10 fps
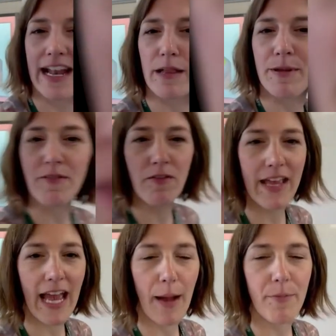little bit of a
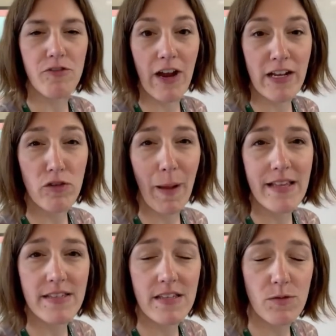recap of drainage
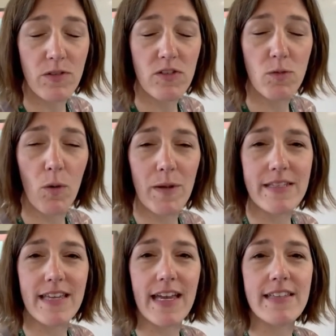basins, which is what we
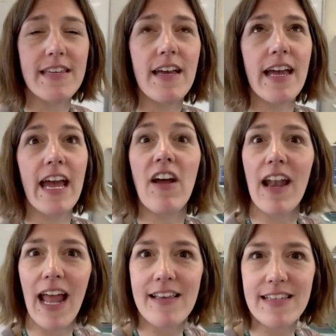did in
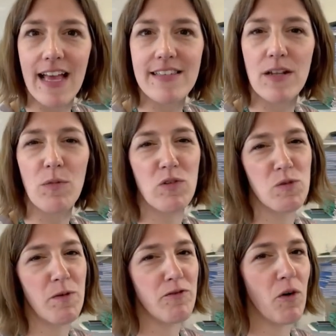our last lesson, which
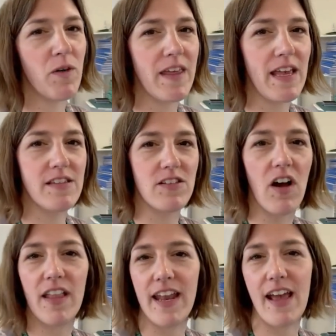was before the Easter
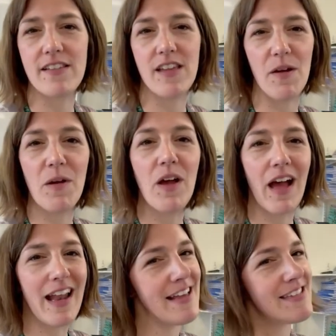holiday. So
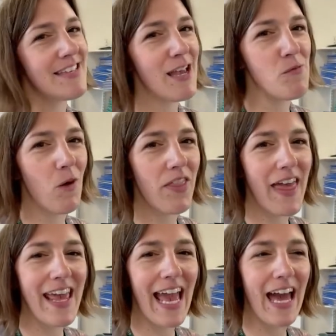let's see what
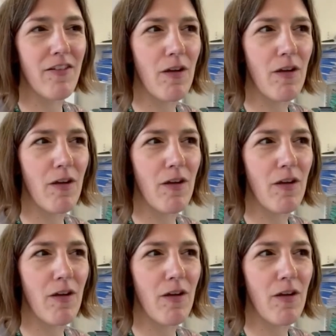they can